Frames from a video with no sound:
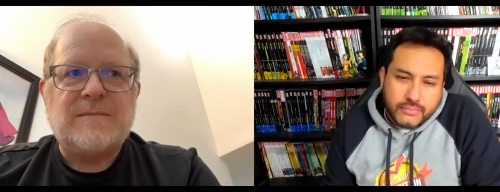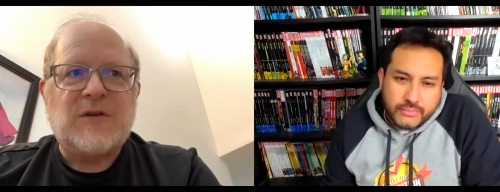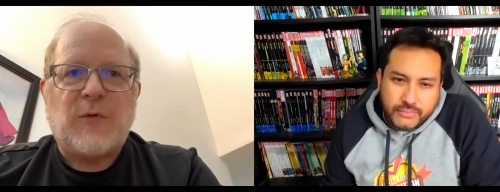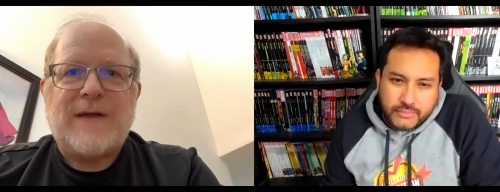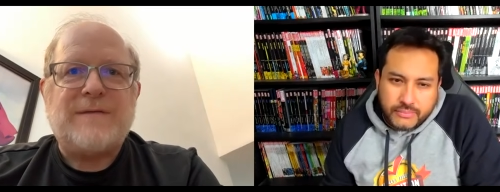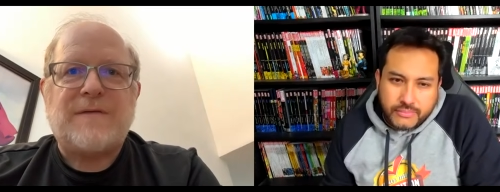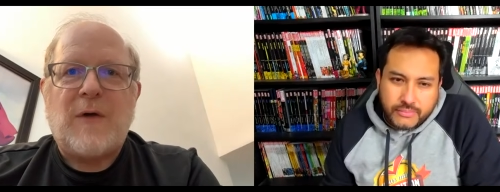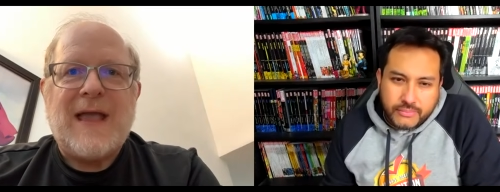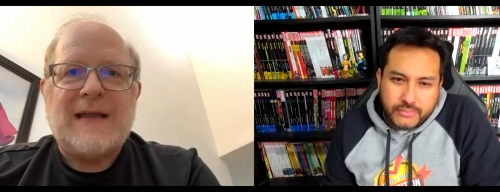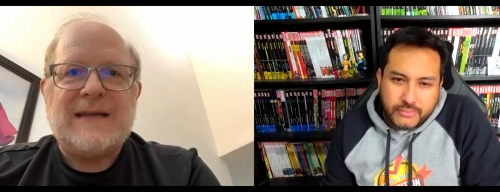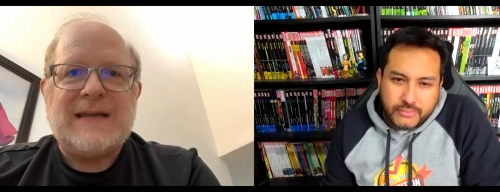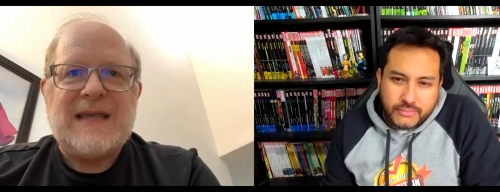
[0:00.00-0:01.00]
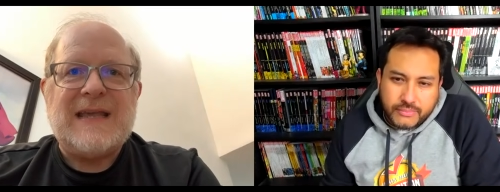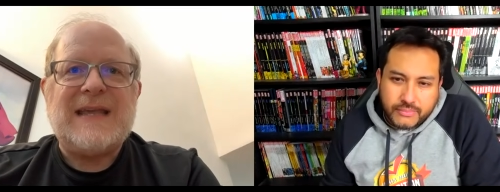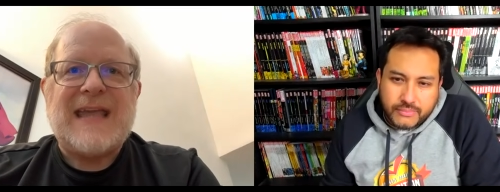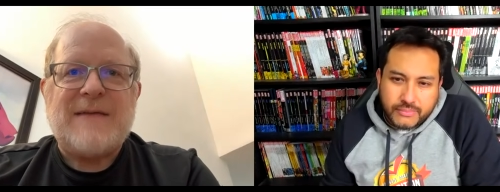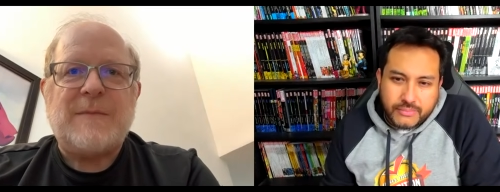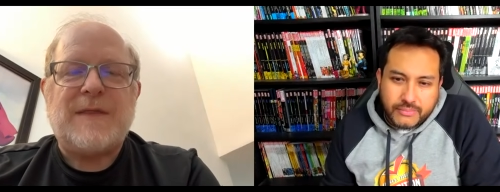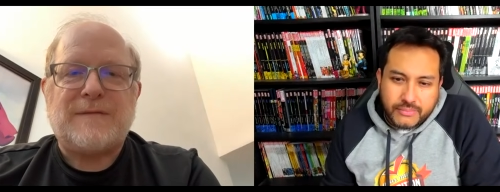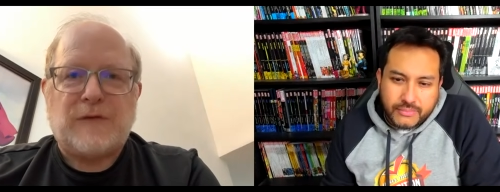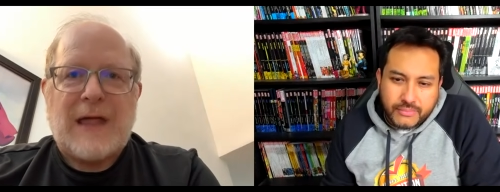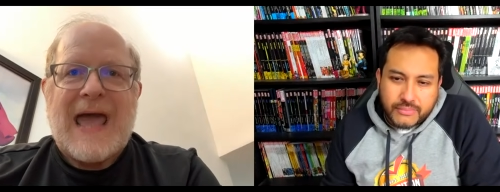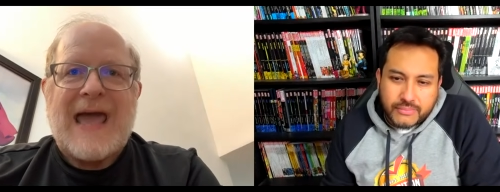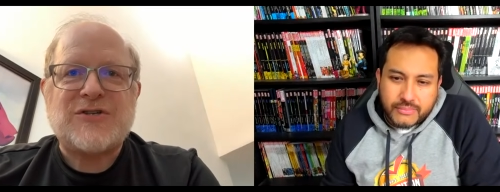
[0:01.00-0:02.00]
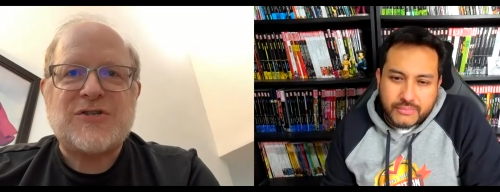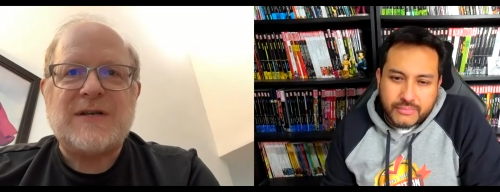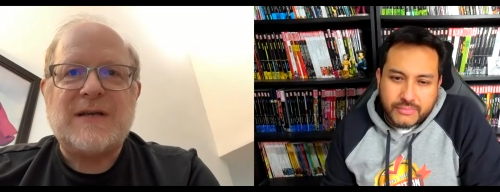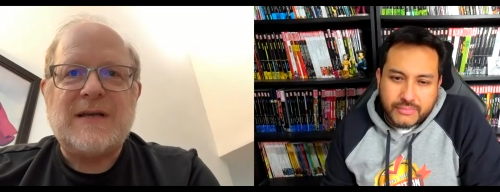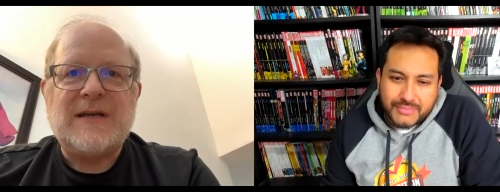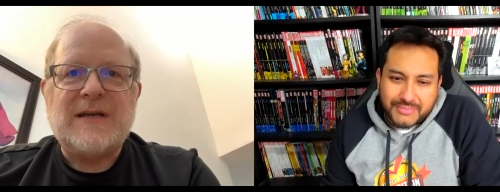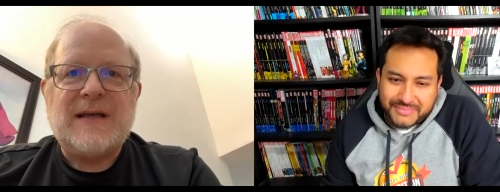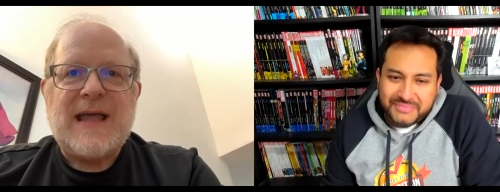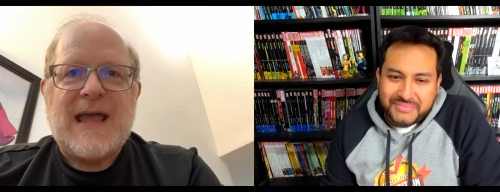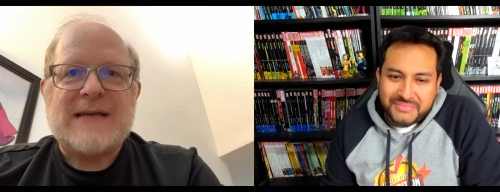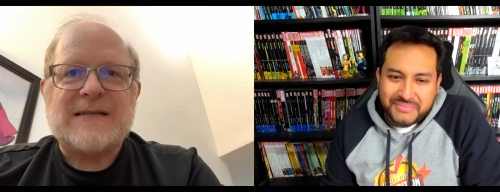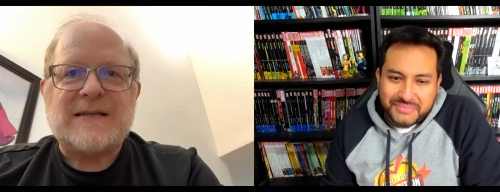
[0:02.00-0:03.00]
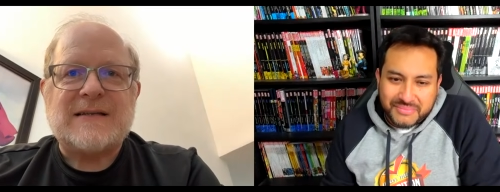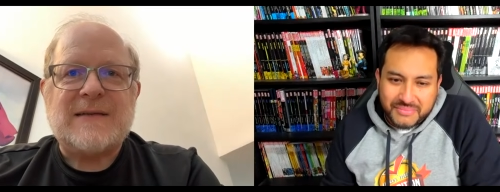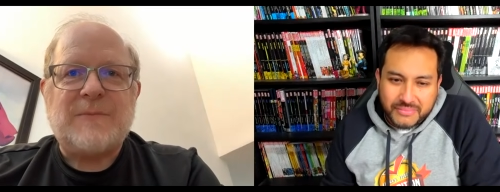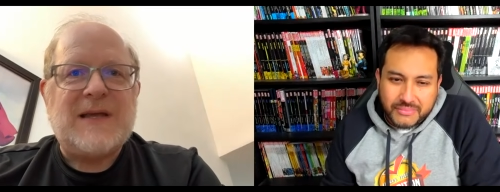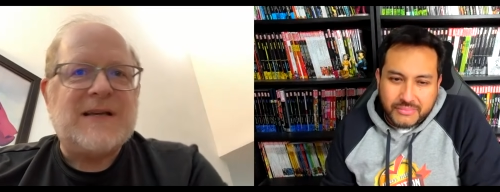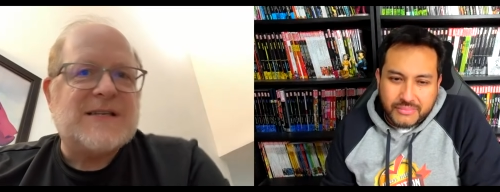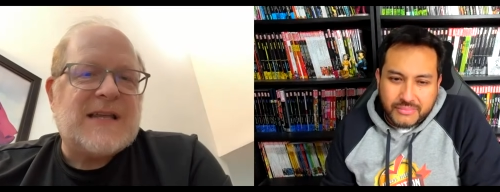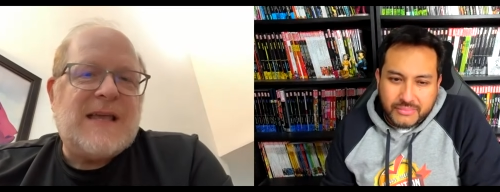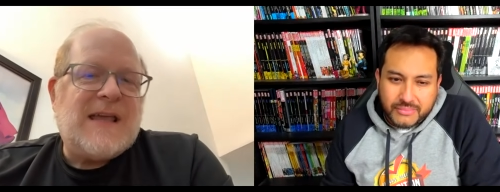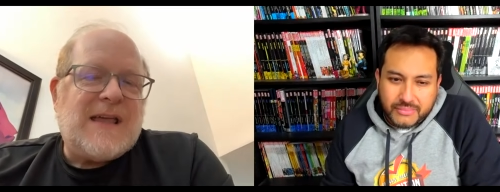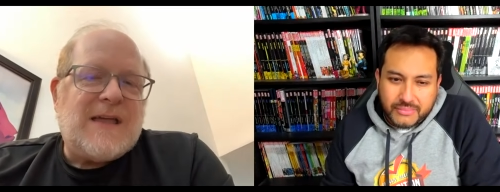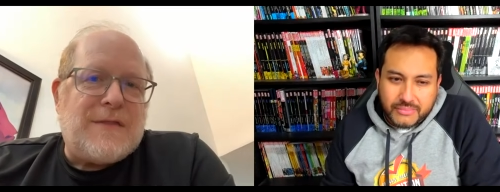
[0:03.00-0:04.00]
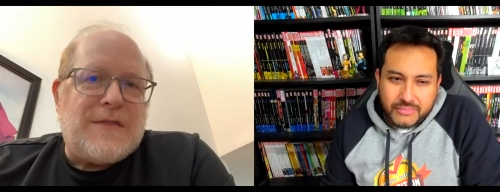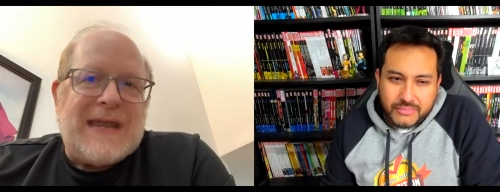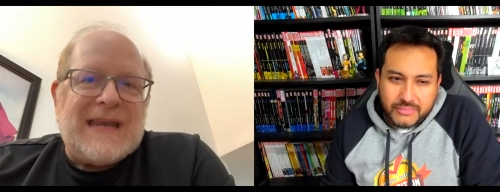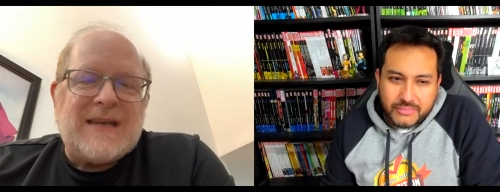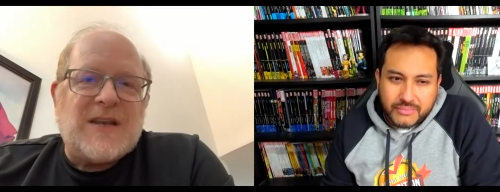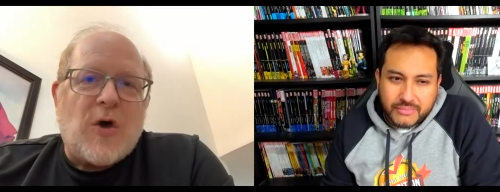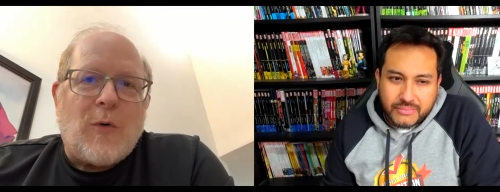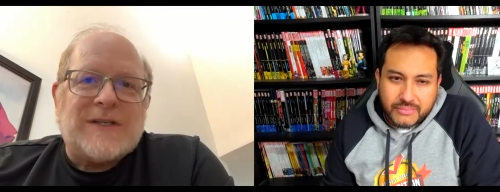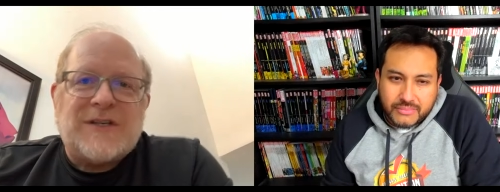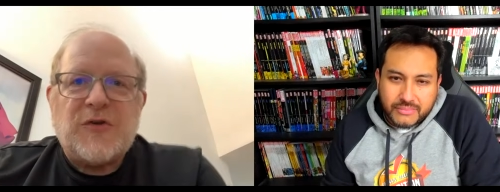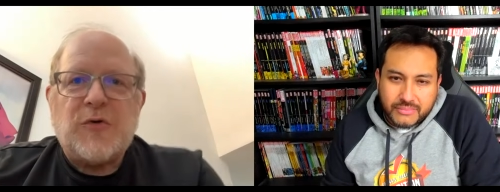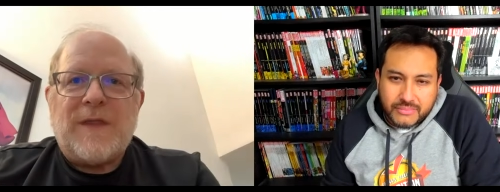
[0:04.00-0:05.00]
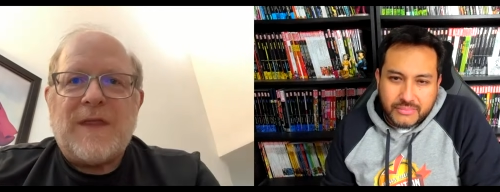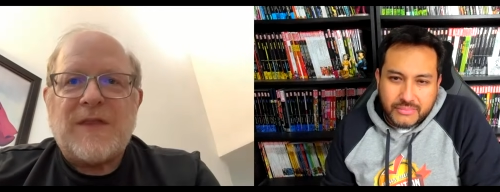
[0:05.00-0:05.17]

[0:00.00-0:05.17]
Speaker 1: great friend, he gave me the Flash as a, because they didn't know what to do with it.